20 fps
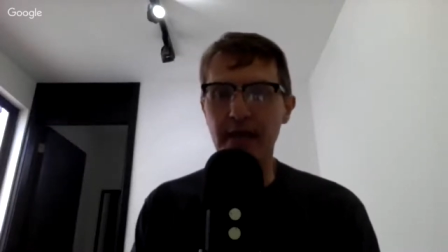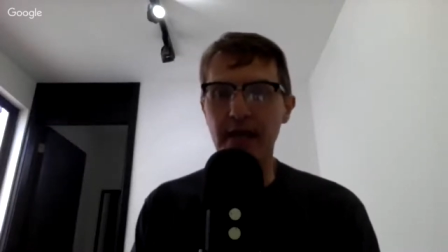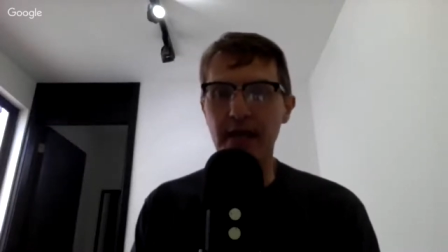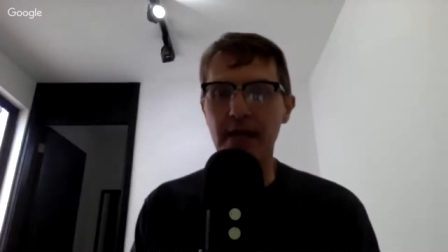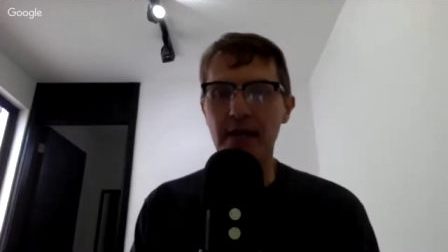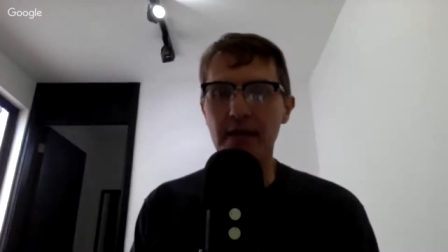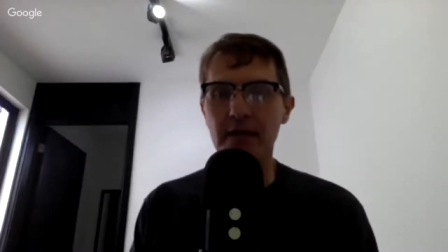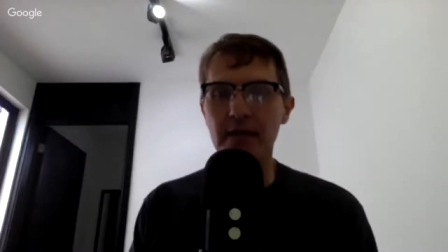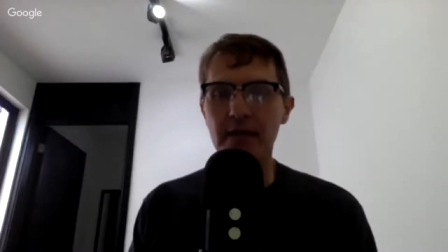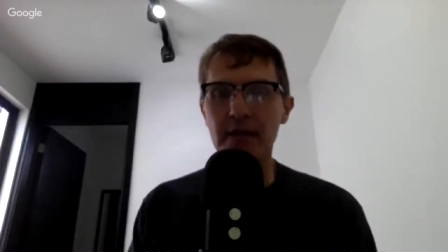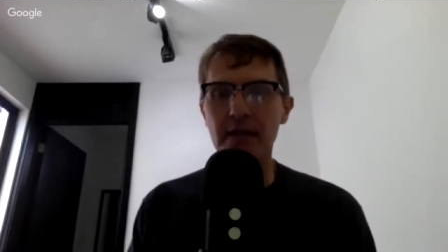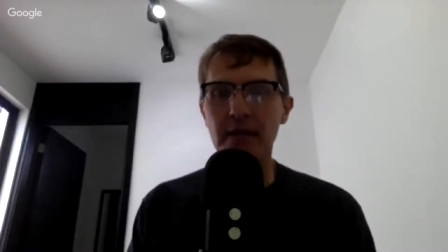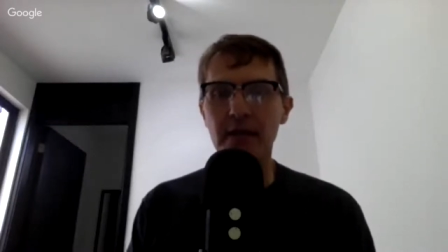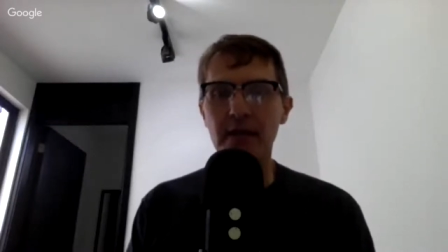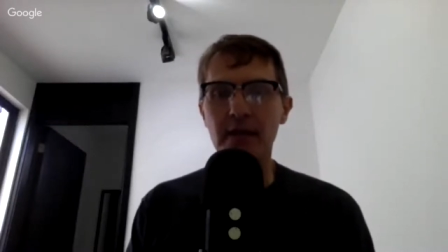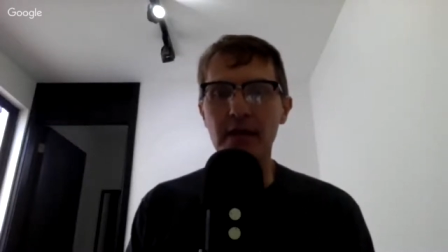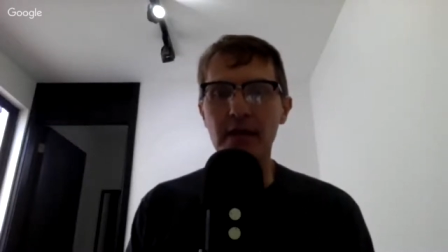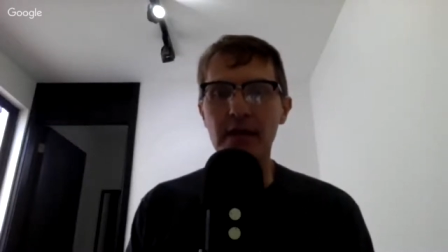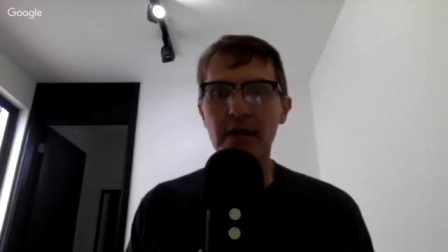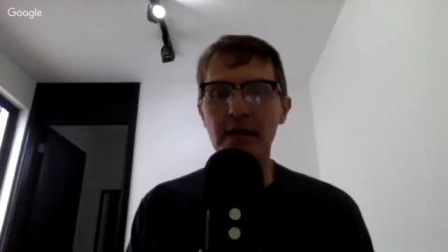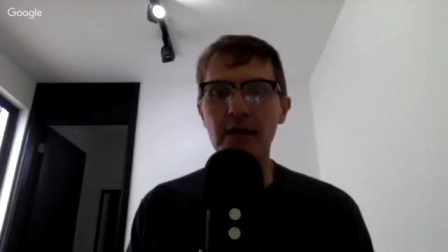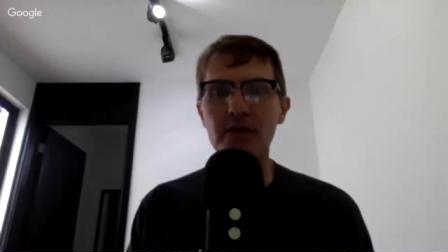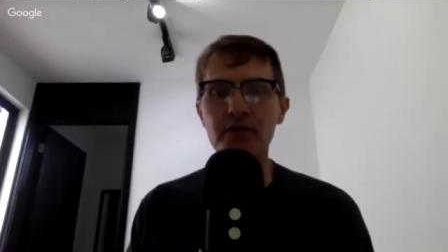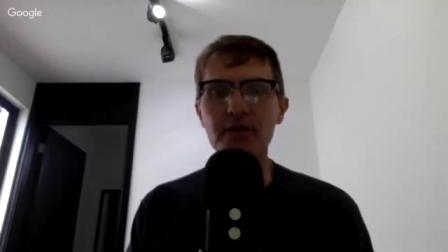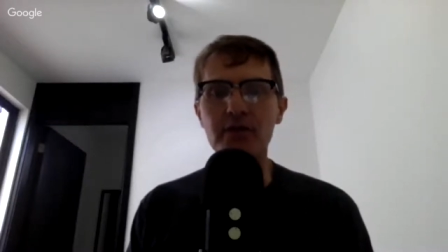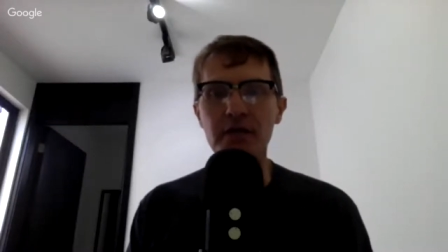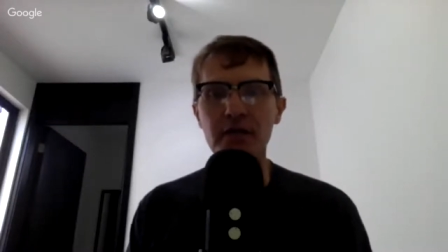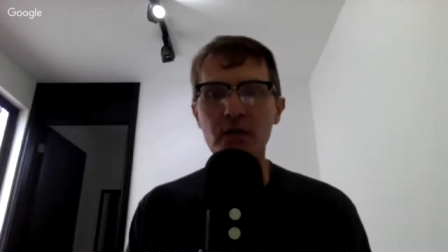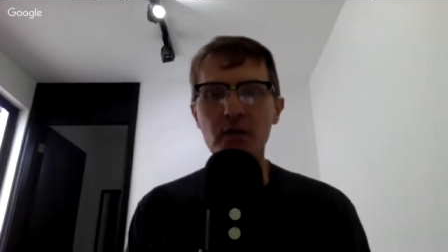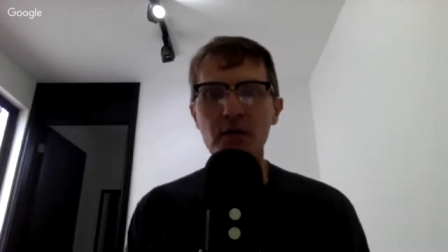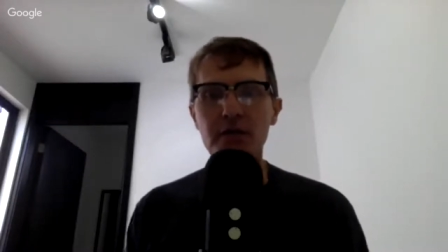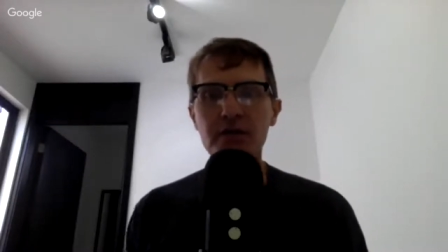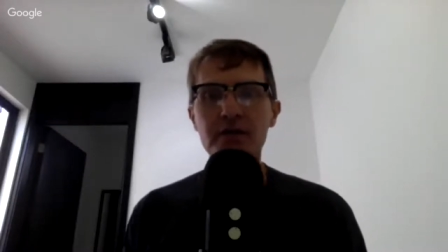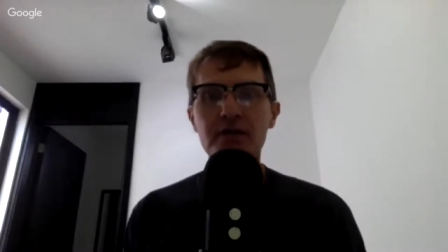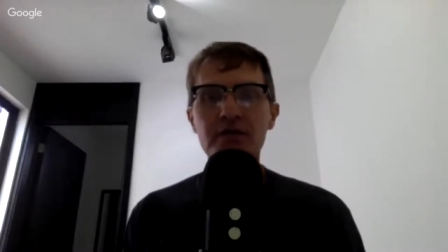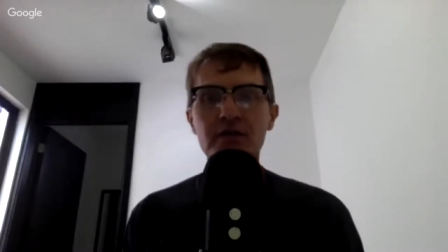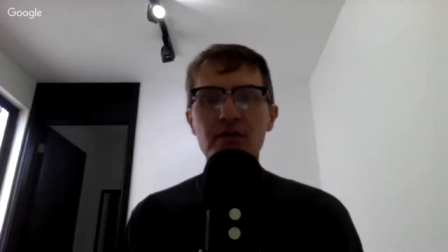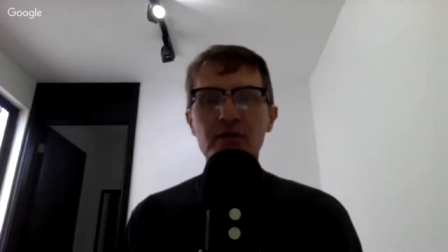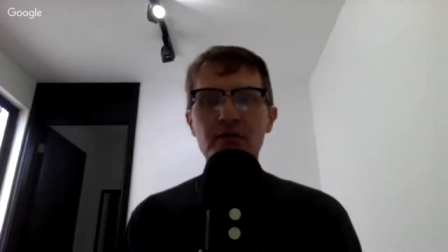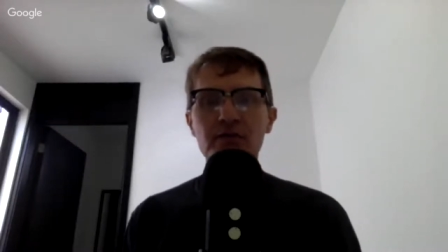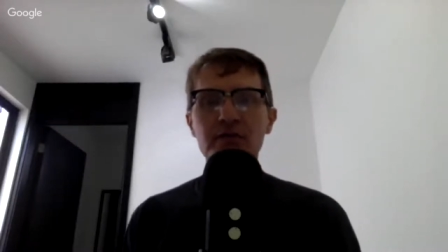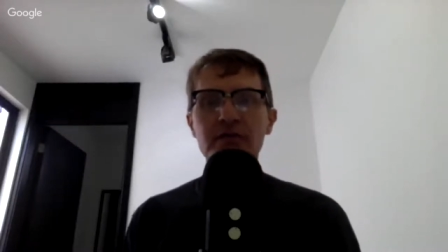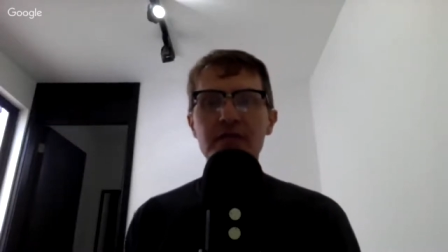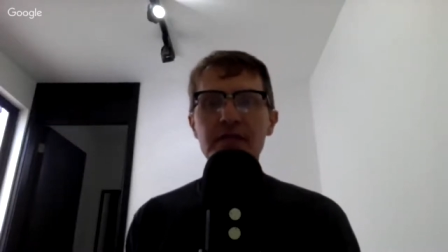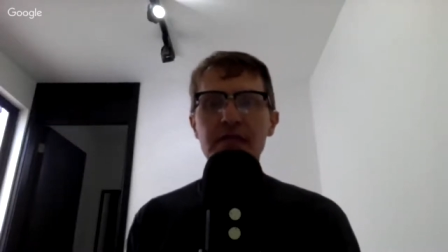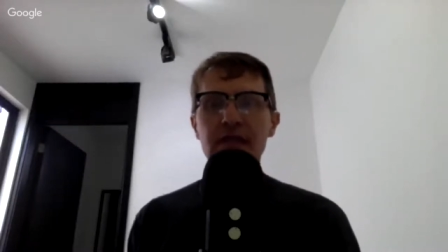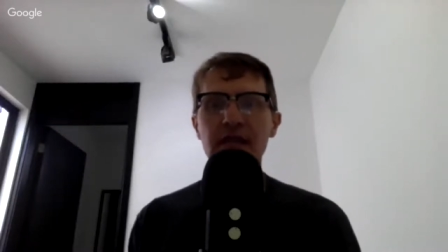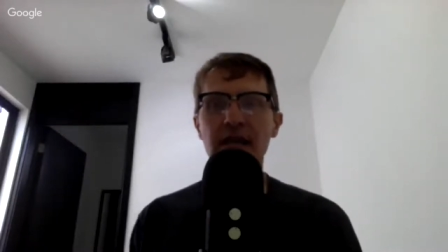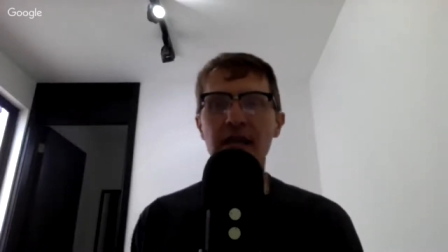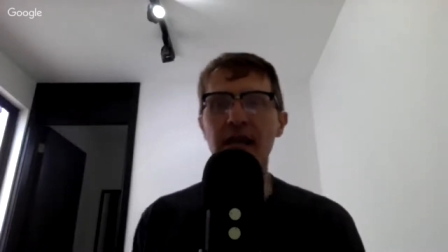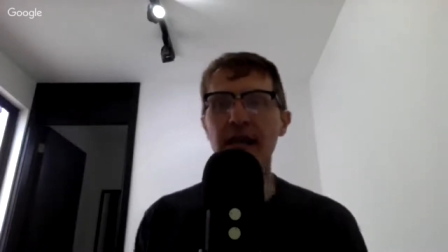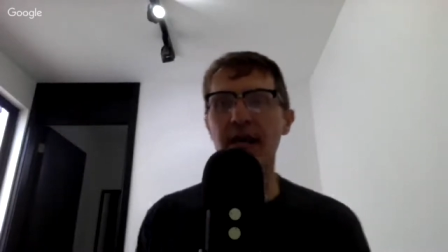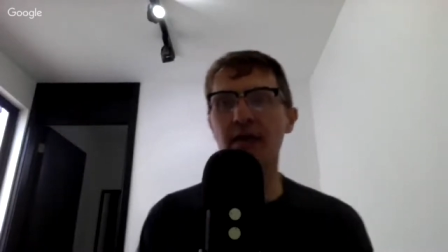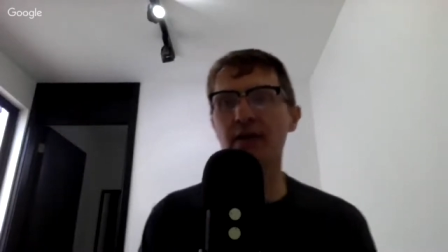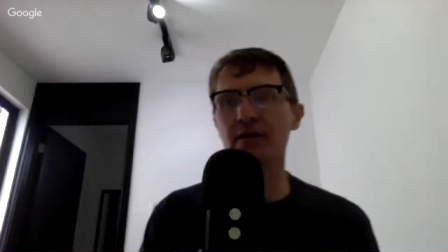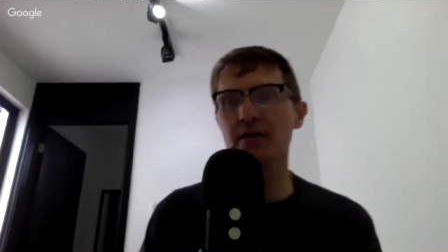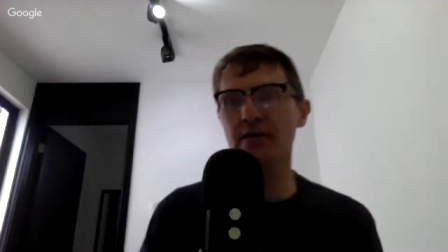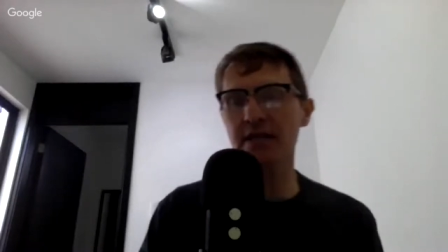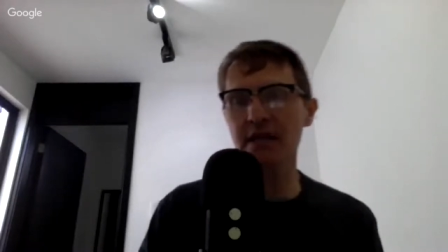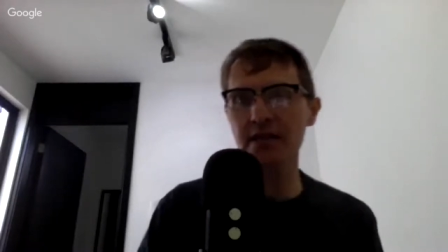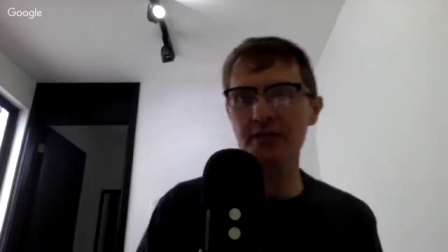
And uh, he or she wants to see how